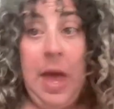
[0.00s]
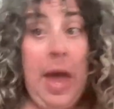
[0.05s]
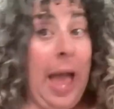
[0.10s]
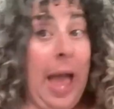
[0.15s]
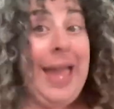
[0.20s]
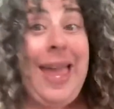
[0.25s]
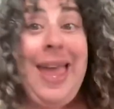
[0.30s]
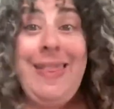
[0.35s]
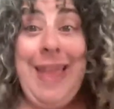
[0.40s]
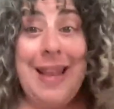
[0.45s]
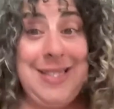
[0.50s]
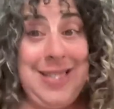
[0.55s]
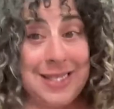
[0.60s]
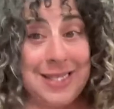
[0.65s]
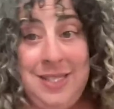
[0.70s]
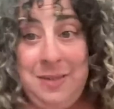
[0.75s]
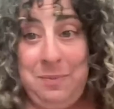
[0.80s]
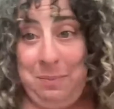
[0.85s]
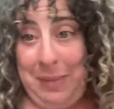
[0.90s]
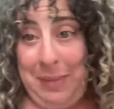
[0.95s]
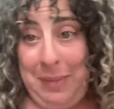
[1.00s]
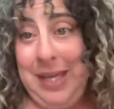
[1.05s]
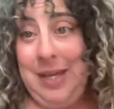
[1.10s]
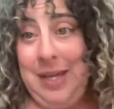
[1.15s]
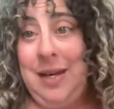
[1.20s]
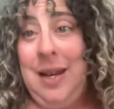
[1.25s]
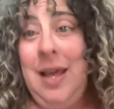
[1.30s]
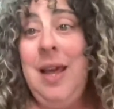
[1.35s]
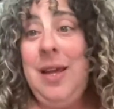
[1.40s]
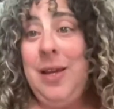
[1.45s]
Again, that doesn't
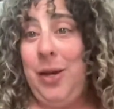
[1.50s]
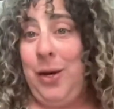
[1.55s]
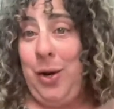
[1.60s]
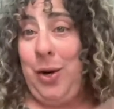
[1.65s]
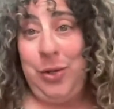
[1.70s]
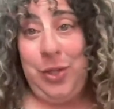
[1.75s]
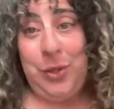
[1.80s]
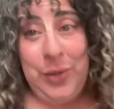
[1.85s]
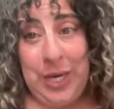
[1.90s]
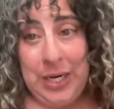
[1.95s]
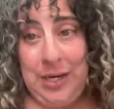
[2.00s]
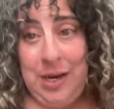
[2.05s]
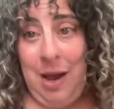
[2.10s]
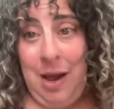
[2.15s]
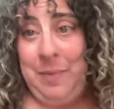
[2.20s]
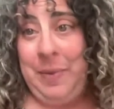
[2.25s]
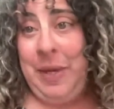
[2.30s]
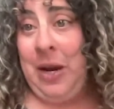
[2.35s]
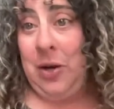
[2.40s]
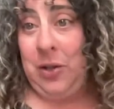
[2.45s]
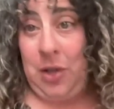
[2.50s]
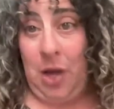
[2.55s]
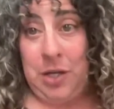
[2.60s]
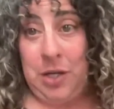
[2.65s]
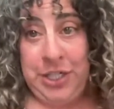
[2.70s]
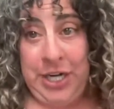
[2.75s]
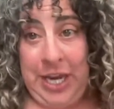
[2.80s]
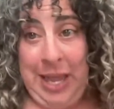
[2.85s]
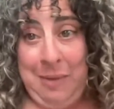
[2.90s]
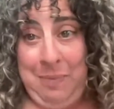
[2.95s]
mean, you can come here, launch
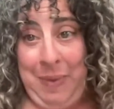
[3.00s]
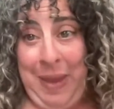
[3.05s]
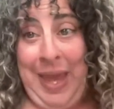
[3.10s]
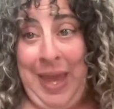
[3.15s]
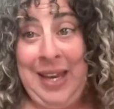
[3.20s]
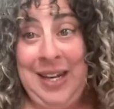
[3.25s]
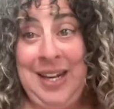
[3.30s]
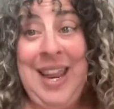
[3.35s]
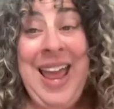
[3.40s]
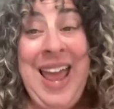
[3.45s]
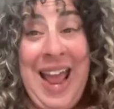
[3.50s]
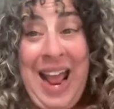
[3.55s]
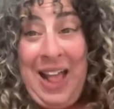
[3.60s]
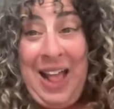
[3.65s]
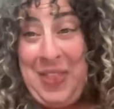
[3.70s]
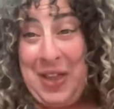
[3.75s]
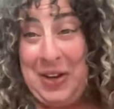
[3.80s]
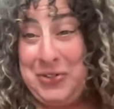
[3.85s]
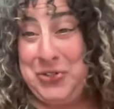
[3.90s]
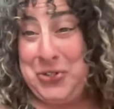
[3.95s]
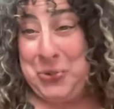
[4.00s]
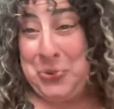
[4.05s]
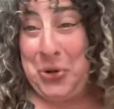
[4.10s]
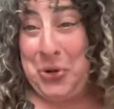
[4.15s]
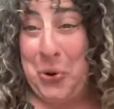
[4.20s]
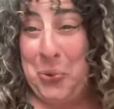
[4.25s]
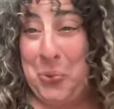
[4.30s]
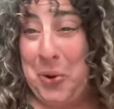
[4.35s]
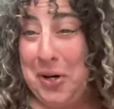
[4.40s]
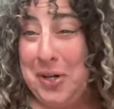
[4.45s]
a campaign, and then do
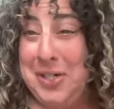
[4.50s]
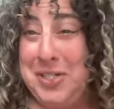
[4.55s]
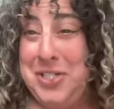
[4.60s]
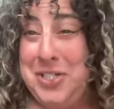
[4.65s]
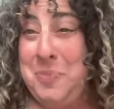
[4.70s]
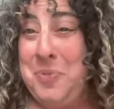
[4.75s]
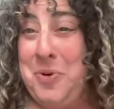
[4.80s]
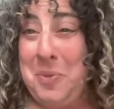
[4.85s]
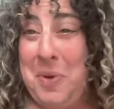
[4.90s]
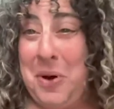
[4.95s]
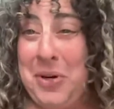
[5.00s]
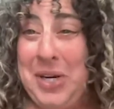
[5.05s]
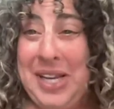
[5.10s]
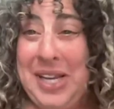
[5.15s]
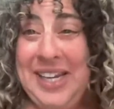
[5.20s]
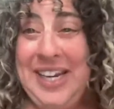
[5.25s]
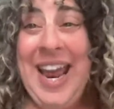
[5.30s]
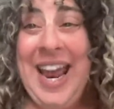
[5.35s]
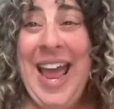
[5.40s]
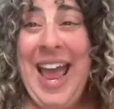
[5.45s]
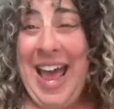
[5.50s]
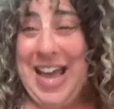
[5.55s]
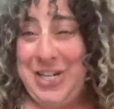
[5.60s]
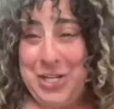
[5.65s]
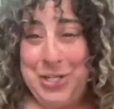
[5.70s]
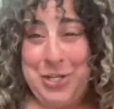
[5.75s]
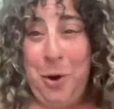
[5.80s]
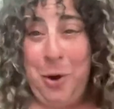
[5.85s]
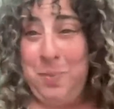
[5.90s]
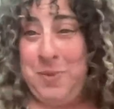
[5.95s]
no work to promote it and
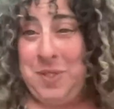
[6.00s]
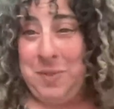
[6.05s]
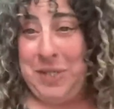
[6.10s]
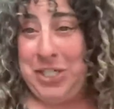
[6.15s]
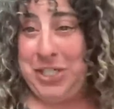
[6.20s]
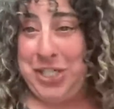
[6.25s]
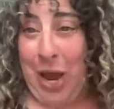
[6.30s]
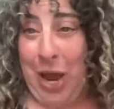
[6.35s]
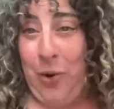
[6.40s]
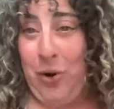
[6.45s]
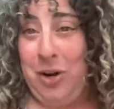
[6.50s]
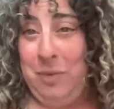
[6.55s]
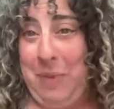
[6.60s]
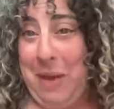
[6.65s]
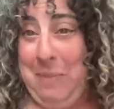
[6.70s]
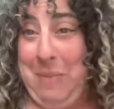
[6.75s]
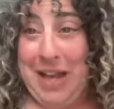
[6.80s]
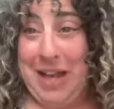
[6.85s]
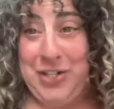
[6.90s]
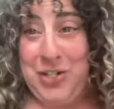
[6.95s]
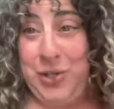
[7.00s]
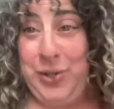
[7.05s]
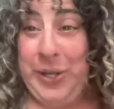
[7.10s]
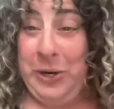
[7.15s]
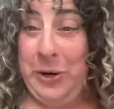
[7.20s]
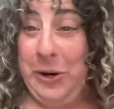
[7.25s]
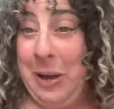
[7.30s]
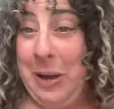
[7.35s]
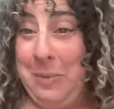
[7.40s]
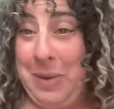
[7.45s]
just hope to be showered by magical
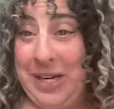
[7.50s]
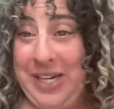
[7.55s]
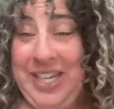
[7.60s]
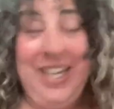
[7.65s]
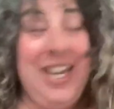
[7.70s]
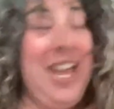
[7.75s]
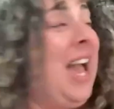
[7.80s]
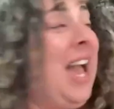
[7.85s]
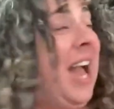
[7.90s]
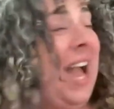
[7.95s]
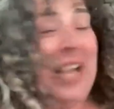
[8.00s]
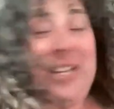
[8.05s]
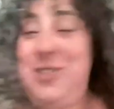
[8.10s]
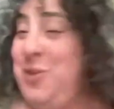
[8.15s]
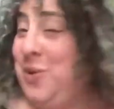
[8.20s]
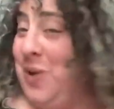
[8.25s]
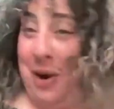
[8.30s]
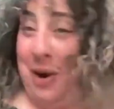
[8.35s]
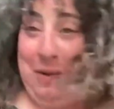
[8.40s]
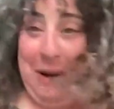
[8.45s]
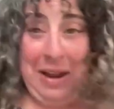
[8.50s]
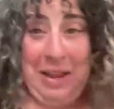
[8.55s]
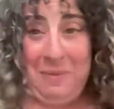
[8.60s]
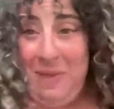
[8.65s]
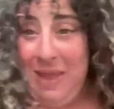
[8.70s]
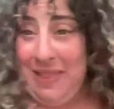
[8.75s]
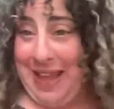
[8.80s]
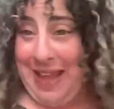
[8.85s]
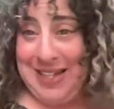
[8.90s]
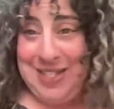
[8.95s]
internet money. I do not
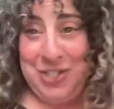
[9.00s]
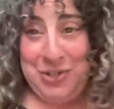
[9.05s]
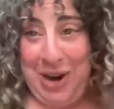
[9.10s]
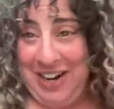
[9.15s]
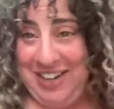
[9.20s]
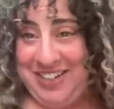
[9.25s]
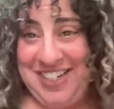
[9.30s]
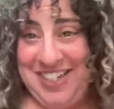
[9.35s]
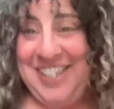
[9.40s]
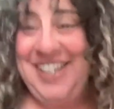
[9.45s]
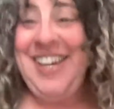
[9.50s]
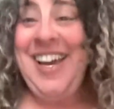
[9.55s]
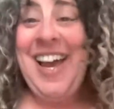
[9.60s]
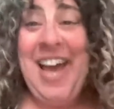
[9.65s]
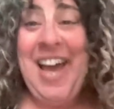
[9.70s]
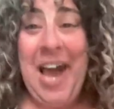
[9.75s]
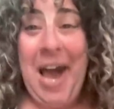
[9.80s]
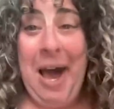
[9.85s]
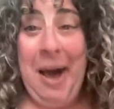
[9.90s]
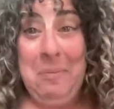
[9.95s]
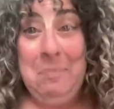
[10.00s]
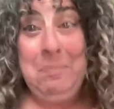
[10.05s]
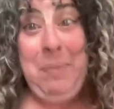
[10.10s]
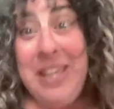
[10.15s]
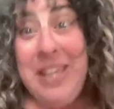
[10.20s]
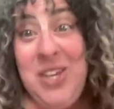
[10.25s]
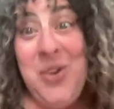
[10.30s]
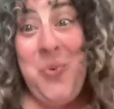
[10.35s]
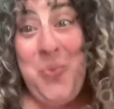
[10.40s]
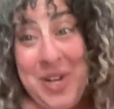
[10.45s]
recommend that strategy. But
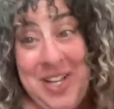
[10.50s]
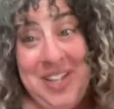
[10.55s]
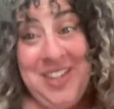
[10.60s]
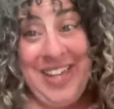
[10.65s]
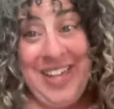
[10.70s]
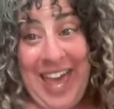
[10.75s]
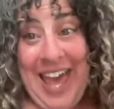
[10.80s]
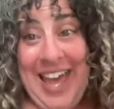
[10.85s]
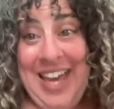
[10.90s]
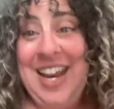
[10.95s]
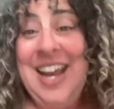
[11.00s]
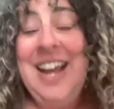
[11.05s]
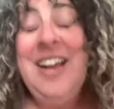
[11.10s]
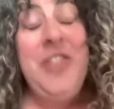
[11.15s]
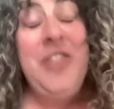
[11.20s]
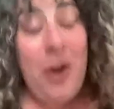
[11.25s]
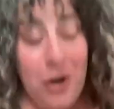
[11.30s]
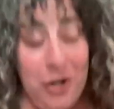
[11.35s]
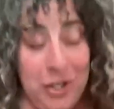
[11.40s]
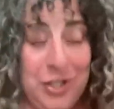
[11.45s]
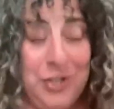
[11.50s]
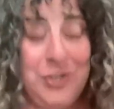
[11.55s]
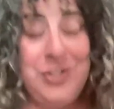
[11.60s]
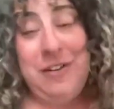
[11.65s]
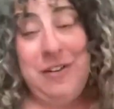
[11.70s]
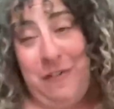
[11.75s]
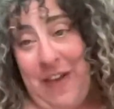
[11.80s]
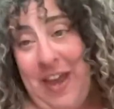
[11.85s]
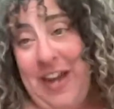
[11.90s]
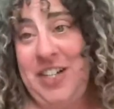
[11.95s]
you will there are huge
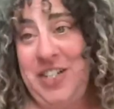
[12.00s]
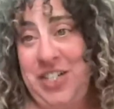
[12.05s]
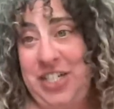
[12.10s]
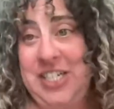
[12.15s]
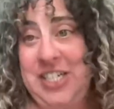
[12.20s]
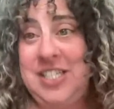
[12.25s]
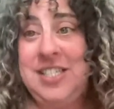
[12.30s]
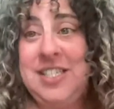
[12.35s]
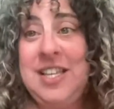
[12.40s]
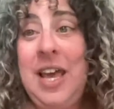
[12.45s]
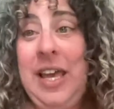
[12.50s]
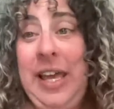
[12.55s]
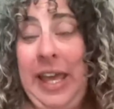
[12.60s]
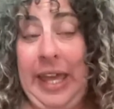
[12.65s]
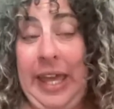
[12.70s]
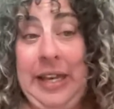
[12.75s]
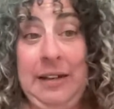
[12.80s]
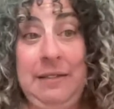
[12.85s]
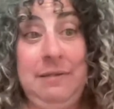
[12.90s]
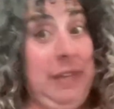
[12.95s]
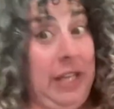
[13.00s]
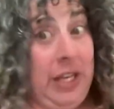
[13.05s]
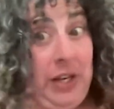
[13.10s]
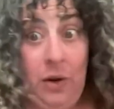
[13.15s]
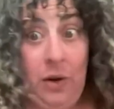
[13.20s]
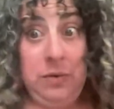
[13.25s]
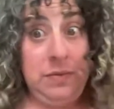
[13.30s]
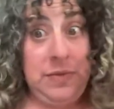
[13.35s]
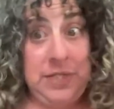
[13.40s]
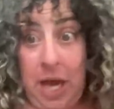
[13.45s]
advantages in,
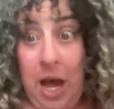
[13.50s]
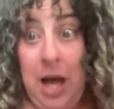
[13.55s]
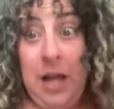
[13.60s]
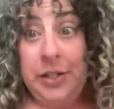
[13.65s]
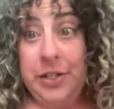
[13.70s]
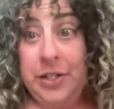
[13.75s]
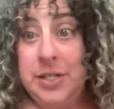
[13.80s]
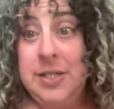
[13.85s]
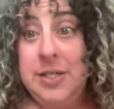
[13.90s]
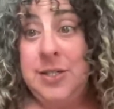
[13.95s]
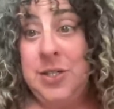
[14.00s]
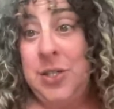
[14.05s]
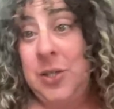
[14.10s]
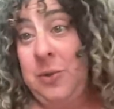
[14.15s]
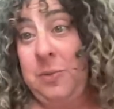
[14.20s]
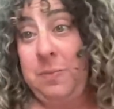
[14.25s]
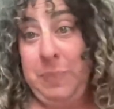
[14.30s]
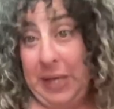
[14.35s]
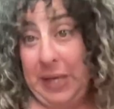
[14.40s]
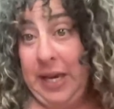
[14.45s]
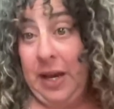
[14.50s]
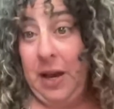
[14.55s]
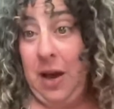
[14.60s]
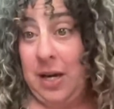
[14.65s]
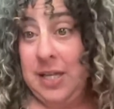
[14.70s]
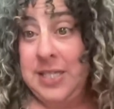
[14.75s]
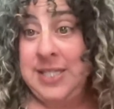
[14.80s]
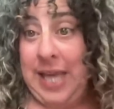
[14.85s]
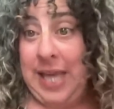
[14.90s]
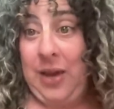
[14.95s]
dollars to being on
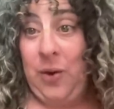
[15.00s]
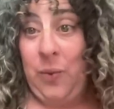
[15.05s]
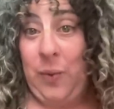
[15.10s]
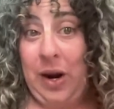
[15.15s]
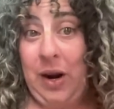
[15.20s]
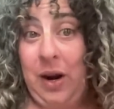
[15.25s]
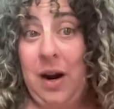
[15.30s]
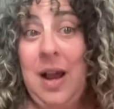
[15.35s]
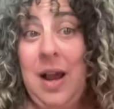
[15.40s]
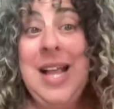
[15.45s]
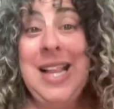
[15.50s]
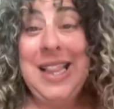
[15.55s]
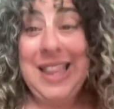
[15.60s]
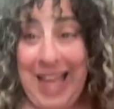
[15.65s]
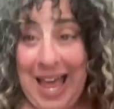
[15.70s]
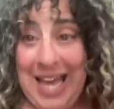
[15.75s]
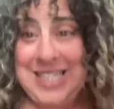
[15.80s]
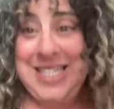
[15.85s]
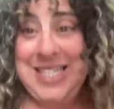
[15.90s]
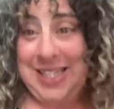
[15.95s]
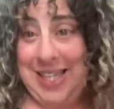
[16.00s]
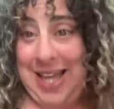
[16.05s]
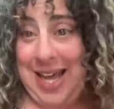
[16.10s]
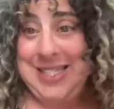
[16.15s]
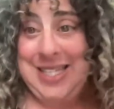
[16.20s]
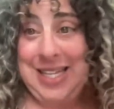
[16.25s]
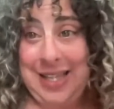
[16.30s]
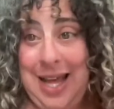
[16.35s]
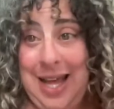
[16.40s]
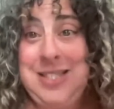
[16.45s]
a site where lots and
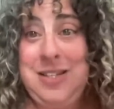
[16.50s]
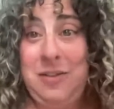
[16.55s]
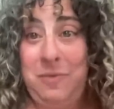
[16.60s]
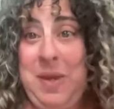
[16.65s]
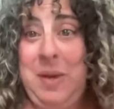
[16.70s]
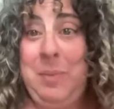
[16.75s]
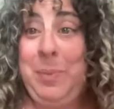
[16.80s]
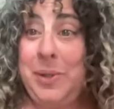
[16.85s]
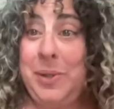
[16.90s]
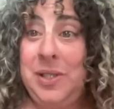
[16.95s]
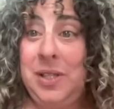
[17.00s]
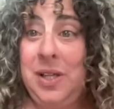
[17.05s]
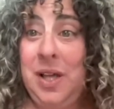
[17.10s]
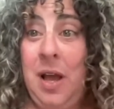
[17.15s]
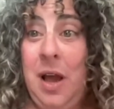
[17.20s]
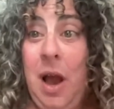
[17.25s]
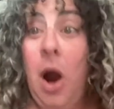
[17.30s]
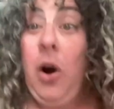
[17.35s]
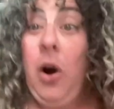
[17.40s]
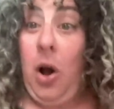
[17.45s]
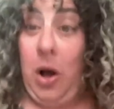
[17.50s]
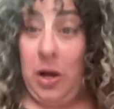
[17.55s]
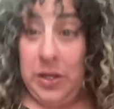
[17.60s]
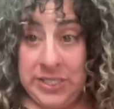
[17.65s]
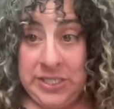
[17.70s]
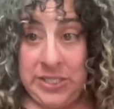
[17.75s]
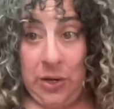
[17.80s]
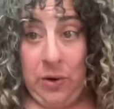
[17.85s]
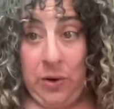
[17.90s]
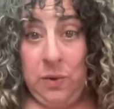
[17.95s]
lots and lots of people are
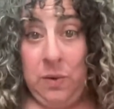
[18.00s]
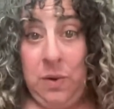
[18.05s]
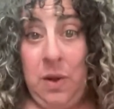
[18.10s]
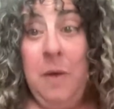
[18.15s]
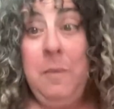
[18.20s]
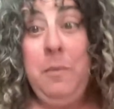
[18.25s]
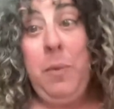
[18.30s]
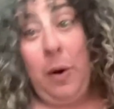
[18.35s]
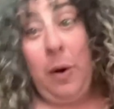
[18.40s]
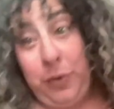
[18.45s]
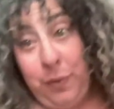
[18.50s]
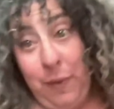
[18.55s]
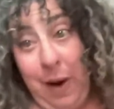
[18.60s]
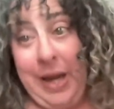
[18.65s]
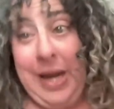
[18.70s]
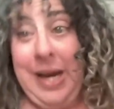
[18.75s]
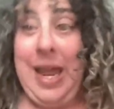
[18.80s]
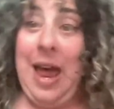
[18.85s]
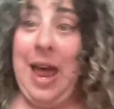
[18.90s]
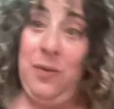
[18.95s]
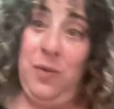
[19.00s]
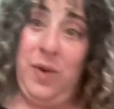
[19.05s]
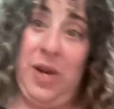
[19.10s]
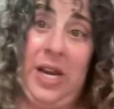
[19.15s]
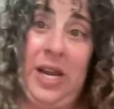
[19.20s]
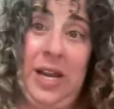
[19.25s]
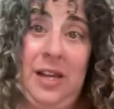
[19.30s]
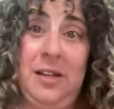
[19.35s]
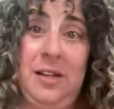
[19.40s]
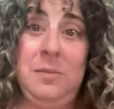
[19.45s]
also both writing and
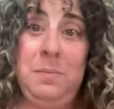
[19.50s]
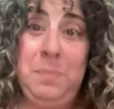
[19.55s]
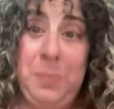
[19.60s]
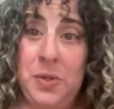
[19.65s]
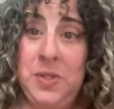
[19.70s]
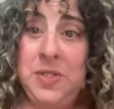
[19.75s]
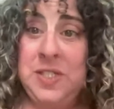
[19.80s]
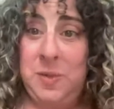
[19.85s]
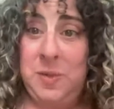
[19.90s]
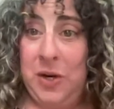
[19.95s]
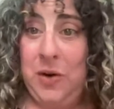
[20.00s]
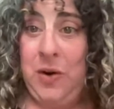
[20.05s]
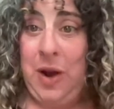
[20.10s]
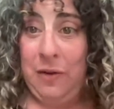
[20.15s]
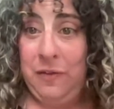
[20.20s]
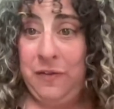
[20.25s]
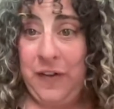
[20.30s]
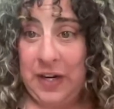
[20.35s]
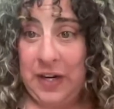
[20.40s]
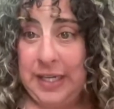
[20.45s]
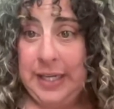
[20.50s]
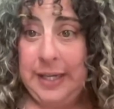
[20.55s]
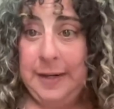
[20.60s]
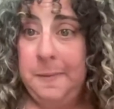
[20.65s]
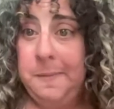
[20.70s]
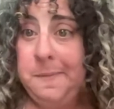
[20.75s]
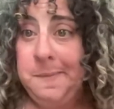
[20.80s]
reading books to be crowdfunded.